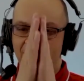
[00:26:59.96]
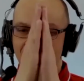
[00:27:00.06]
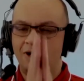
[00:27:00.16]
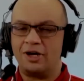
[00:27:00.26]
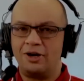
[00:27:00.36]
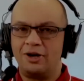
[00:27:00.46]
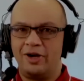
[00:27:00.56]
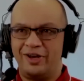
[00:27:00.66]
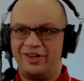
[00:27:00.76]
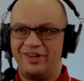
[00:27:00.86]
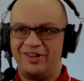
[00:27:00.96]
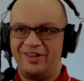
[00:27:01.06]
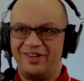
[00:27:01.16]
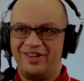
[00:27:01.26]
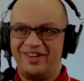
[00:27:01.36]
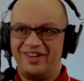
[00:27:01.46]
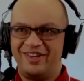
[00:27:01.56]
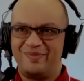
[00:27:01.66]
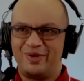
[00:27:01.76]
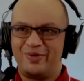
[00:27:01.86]
hard line
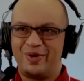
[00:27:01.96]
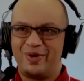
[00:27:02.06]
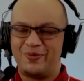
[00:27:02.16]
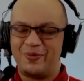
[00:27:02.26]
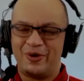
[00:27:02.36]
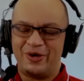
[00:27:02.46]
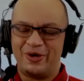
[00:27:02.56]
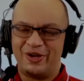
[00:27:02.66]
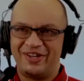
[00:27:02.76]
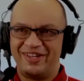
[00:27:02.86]
between work